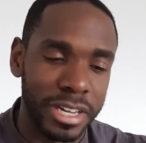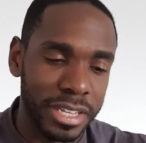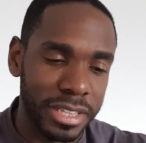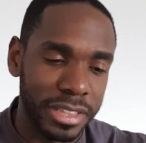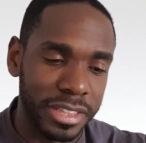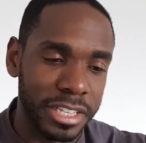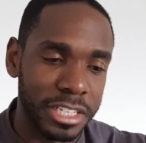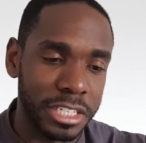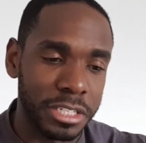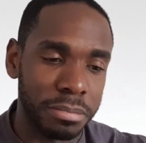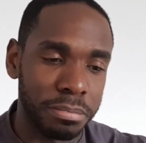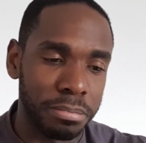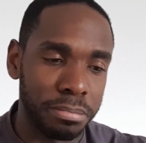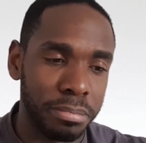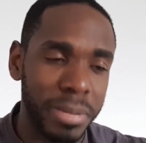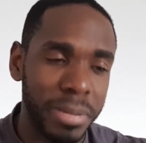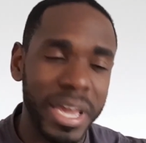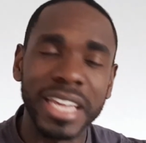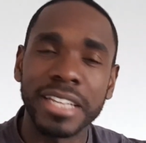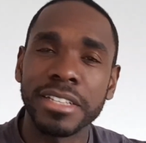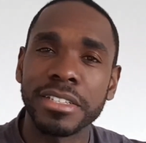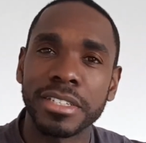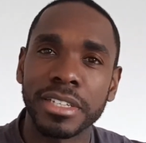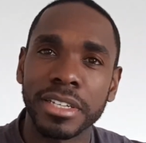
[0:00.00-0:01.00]
this
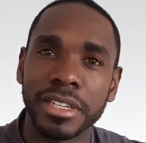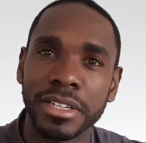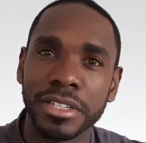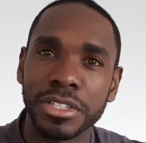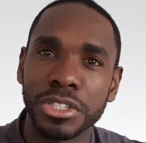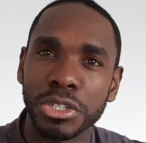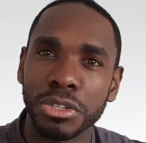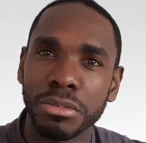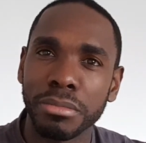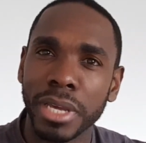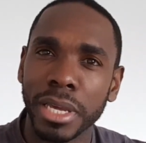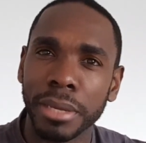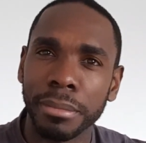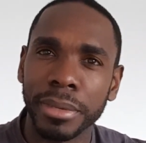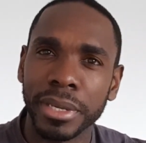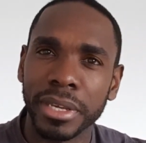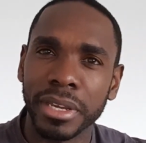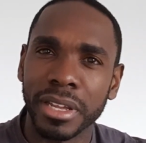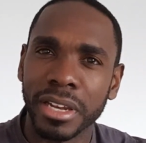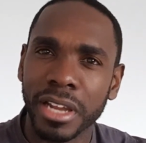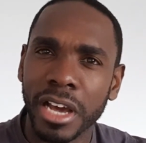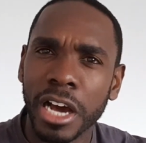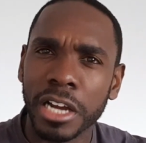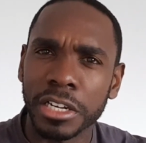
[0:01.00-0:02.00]
painting to maybe
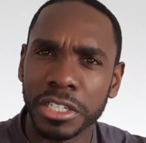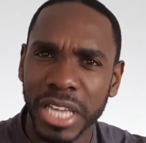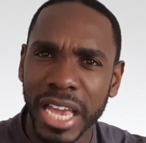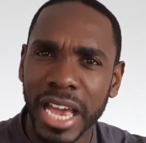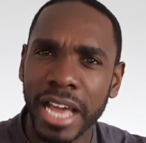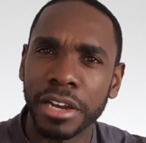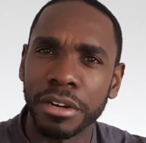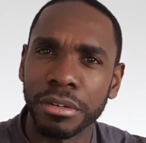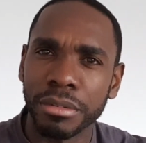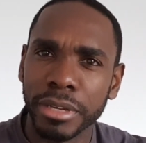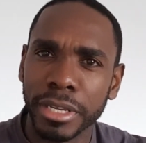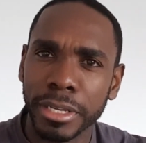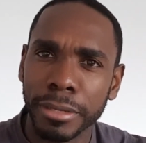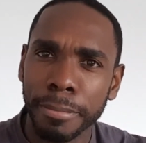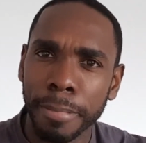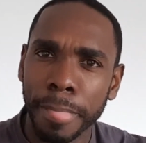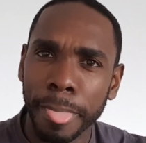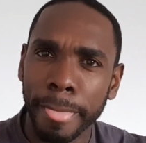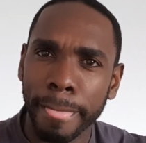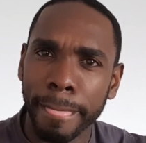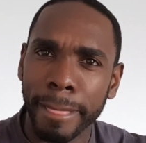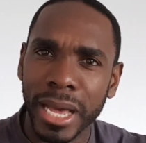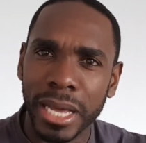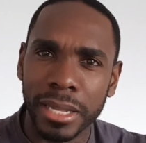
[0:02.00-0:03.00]
an art gallery,
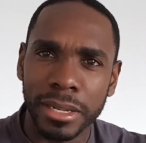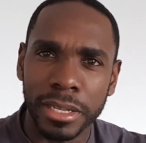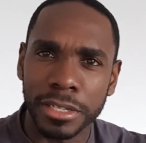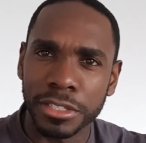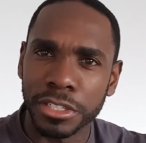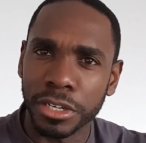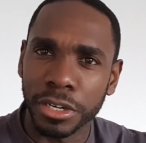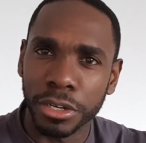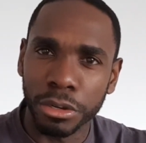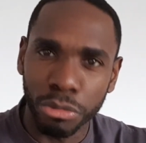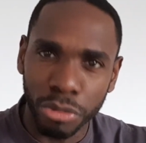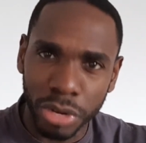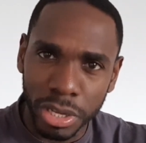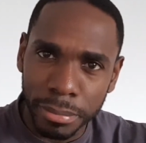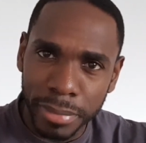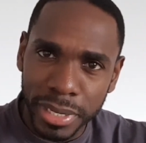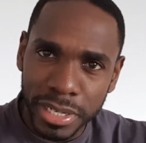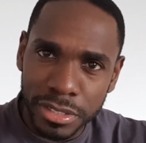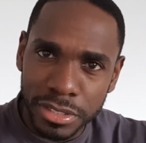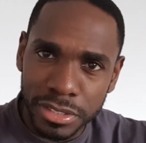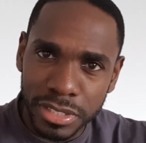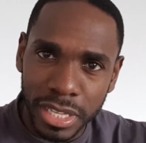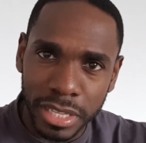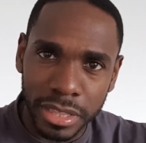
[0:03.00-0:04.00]
and there's an
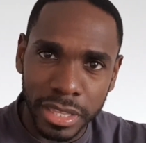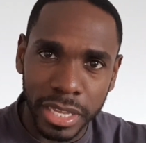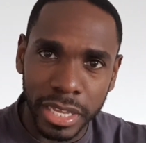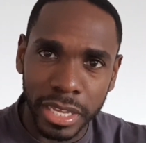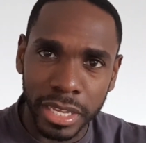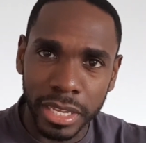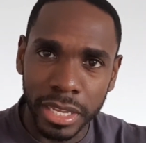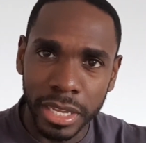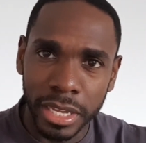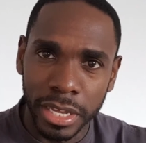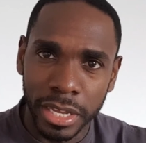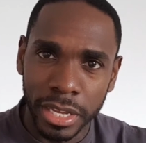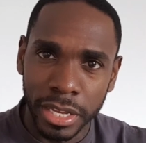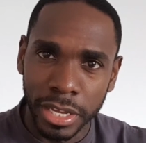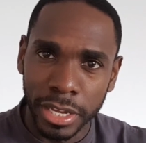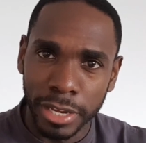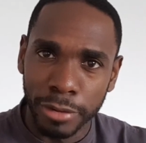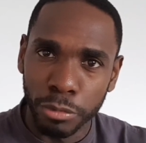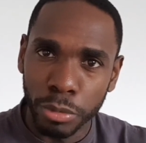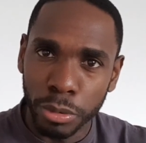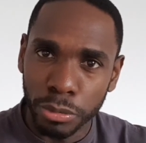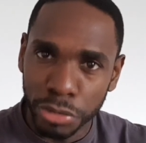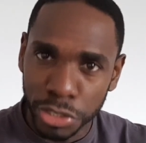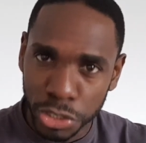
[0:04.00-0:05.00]
agreement that they
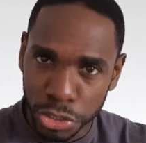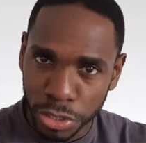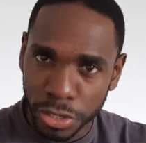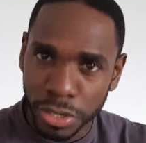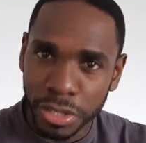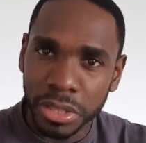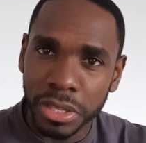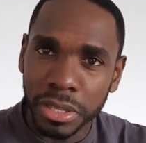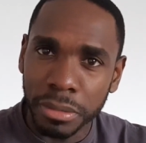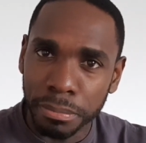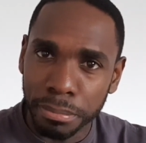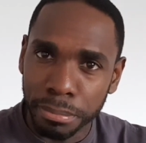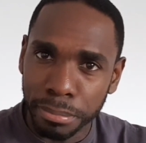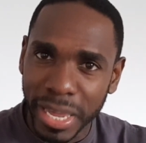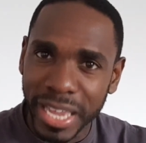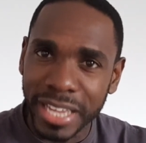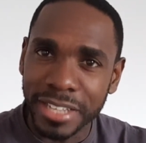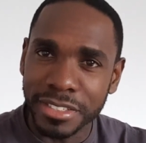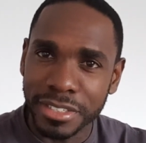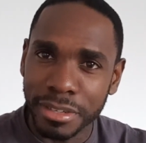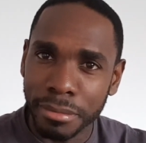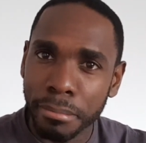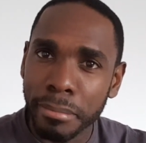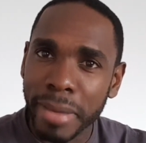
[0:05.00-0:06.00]
will return the
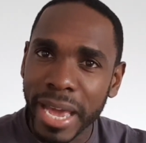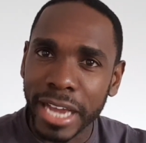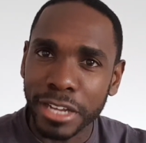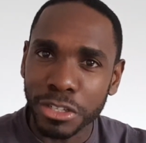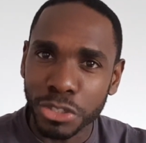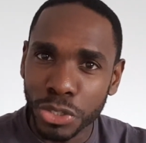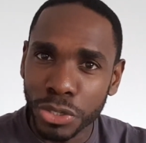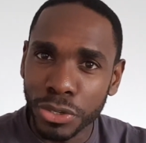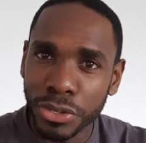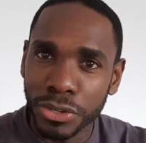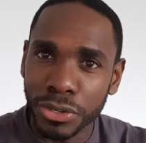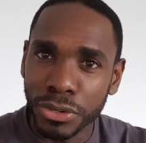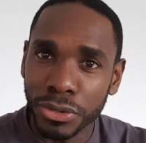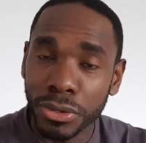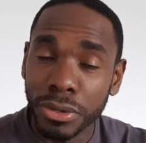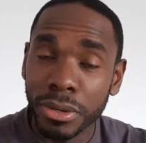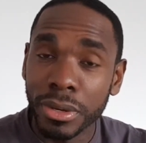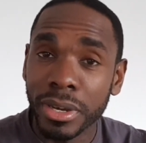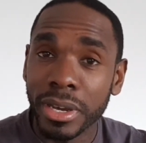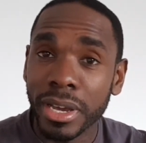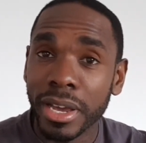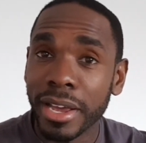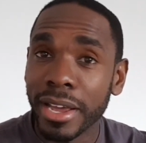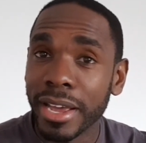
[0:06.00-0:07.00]
painting back to you,
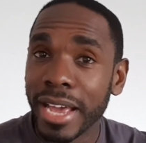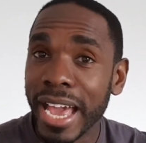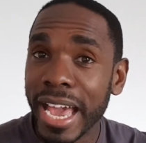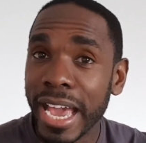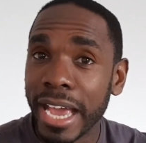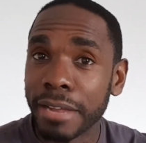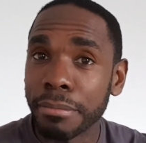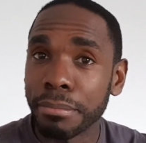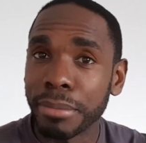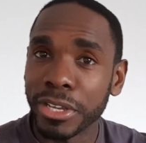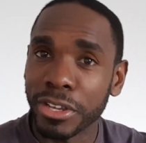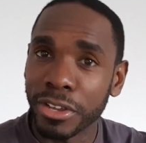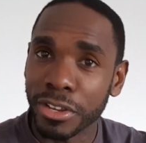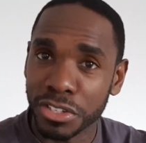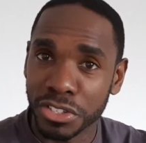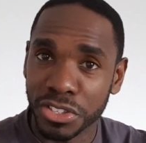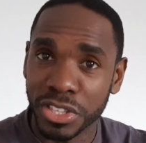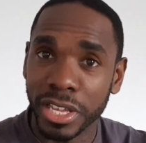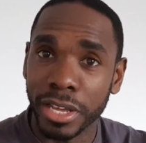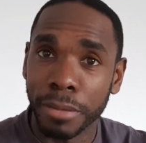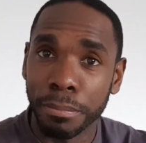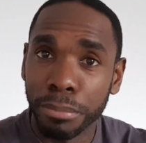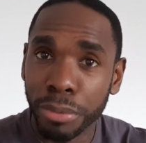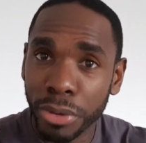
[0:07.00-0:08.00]
and because
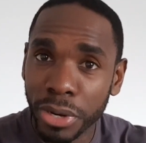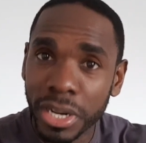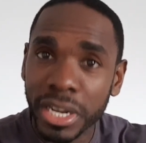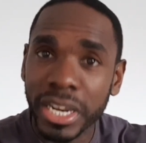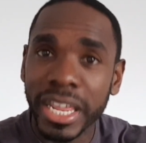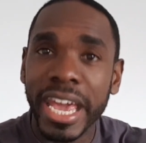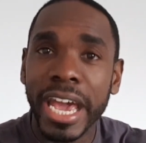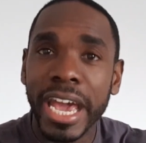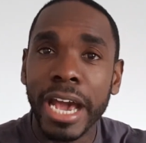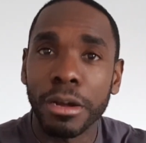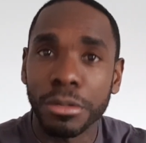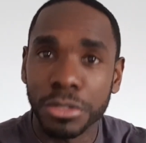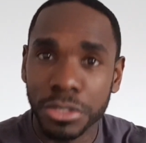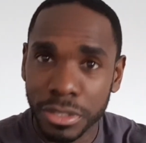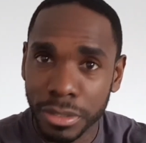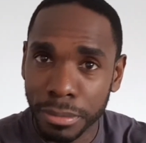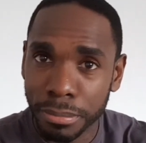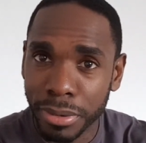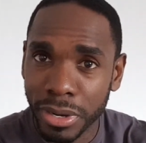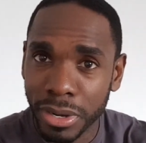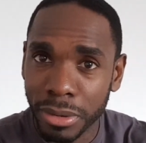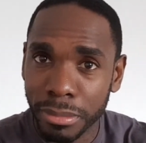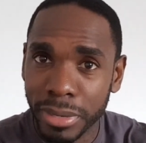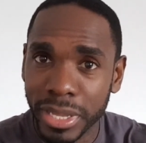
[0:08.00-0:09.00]
they're putting it out to the
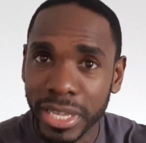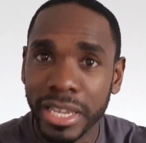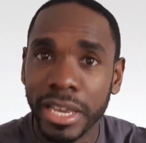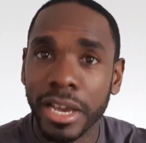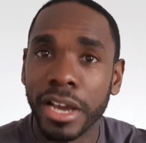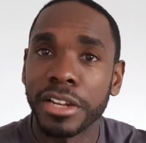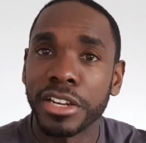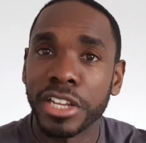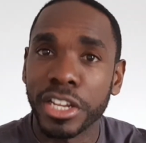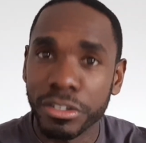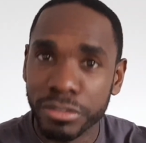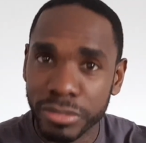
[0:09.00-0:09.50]
public and they're